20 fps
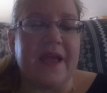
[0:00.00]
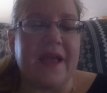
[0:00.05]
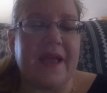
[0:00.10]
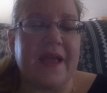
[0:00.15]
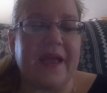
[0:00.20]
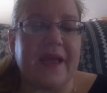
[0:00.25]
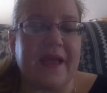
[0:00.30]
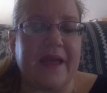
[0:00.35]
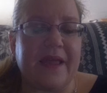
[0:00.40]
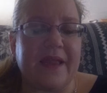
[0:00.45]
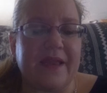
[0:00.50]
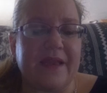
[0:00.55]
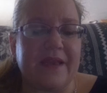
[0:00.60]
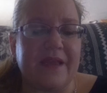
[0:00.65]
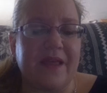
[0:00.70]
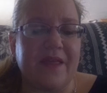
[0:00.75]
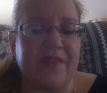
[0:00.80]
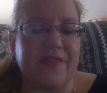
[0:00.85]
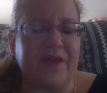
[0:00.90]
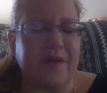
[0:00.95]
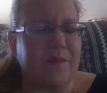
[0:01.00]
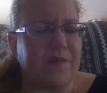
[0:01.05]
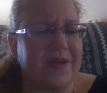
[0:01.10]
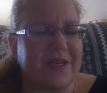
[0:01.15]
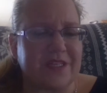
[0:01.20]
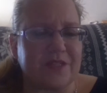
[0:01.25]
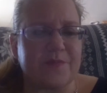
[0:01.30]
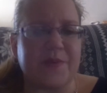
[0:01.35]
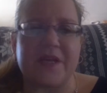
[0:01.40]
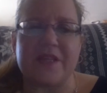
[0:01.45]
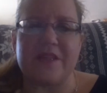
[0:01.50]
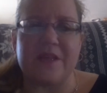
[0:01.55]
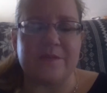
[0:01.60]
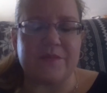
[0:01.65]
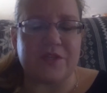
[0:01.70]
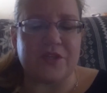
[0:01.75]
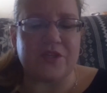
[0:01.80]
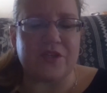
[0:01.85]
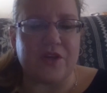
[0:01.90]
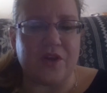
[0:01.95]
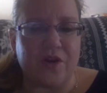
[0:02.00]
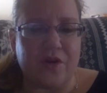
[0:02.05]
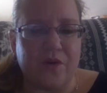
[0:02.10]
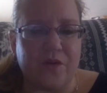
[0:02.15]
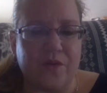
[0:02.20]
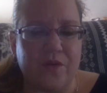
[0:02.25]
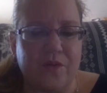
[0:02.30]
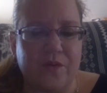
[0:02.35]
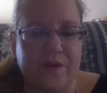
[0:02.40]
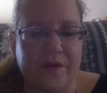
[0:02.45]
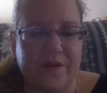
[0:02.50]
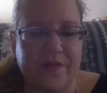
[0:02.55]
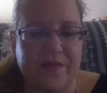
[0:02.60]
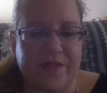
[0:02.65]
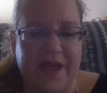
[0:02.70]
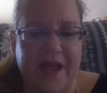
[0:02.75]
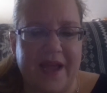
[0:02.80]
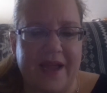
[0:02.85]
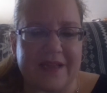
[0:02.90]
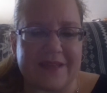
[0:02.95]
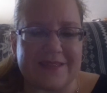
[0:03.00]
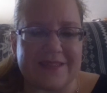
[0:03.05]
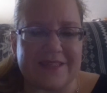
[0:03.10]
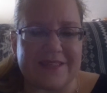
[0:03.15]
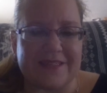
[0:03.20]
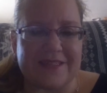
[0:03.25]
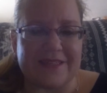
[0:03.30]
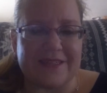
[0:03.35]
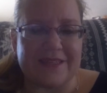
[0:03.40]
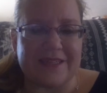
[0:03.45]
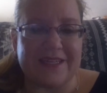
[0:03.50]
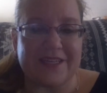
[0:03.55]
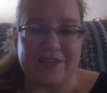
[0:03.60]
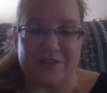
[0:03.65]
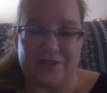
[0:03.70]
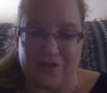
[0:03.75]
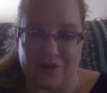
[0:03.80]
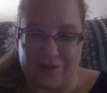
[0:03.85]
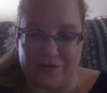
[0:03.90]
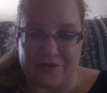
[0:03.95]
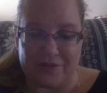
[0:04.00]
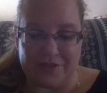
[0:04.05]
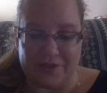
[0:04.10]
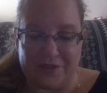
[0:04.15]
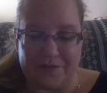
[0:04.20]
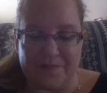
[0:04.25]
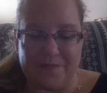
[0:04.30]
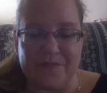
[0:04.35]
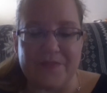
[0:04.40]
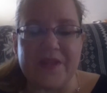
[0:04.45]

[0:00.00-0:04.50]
and then we expect them to know that in adulthood.